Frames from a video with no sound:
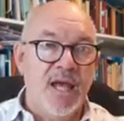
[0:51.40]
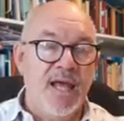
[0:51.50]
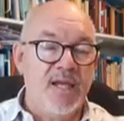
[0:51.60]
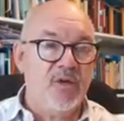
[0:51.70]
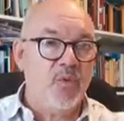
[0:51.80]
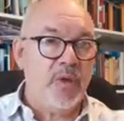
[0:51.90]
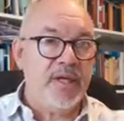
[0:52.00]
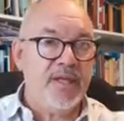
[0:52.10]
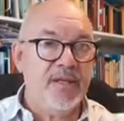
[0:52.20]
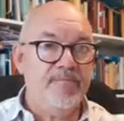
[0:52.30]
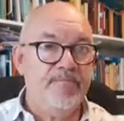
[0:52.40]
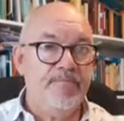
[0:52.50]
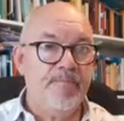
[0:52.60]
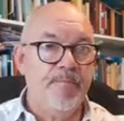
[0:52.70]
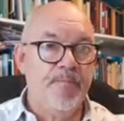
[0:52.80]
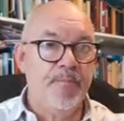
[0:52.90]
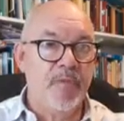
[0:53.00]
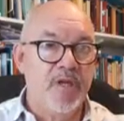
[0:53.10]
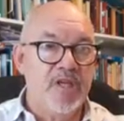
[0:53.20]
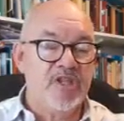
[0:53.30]
And we
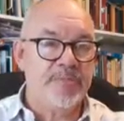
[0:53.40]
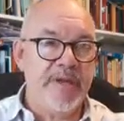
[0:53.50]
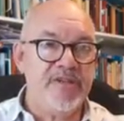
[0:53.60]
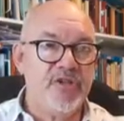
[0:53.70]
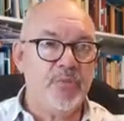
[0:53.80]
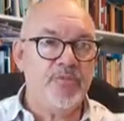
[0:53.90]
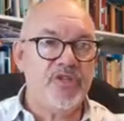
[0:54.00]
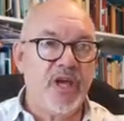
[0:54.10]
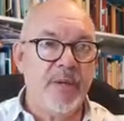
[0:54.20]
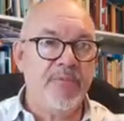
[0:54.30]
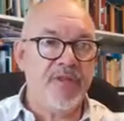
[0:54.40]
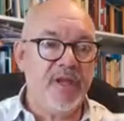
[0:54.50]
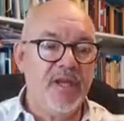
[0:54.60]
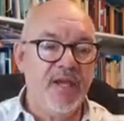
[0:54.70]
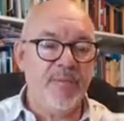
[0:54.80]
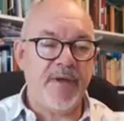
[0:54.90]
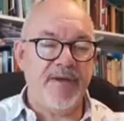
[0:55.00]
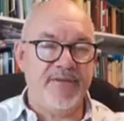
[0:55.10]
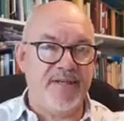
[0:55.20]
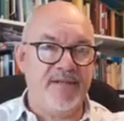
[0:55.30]
spend some time thinking
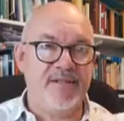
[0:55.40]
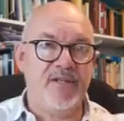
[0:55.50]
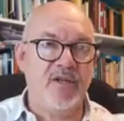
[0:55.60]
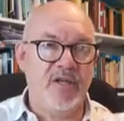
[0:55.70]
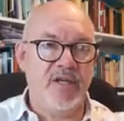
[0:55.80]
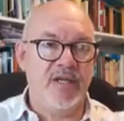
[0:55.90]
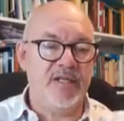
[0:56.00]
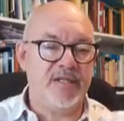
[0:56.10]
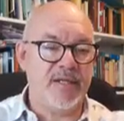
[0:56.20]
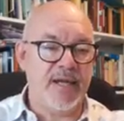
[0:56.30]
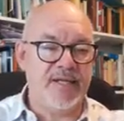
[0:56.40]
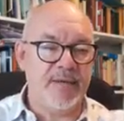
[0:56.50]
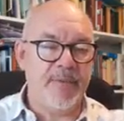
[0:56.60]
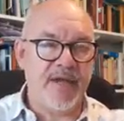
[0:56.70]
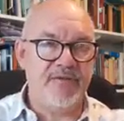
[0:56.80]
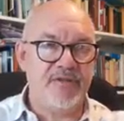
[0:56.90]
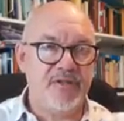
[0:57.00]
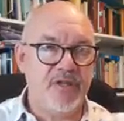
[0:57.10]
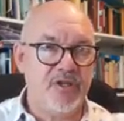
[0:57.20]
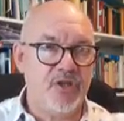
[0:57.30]
about our circuits and about
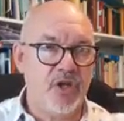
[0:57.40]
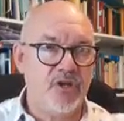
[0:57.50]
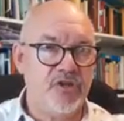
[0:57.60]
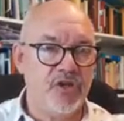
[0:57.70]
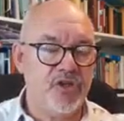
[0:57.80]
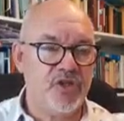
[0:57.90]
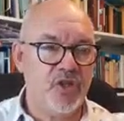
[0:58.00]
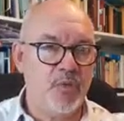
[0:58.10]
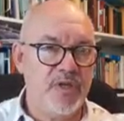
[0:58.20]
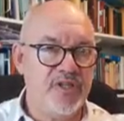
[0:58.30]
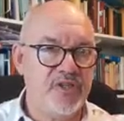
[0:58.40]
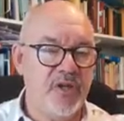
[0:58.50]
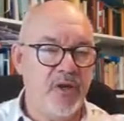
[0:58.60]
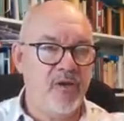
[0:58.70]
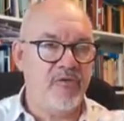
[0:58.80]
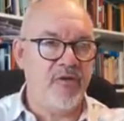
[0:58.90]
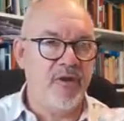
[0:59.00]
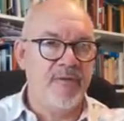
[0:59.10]
the churches that we serve